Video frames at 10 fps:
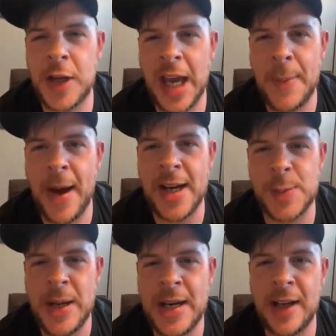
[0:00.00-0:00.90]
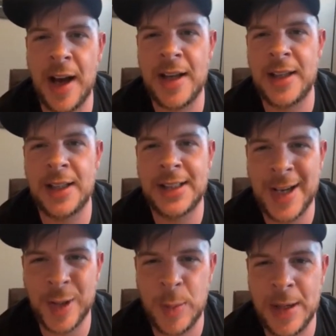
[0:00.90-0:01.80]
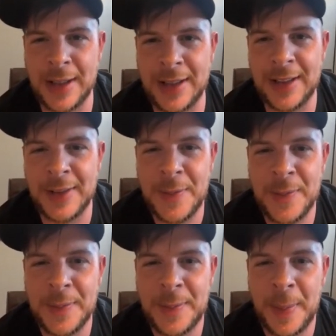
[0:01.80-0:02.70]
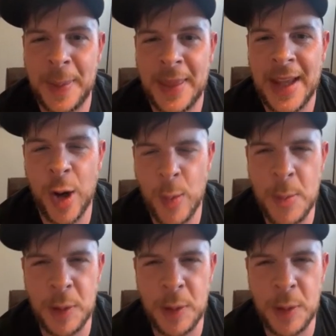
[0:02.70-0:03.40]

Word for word: came out as Pentagon. I remember. I remember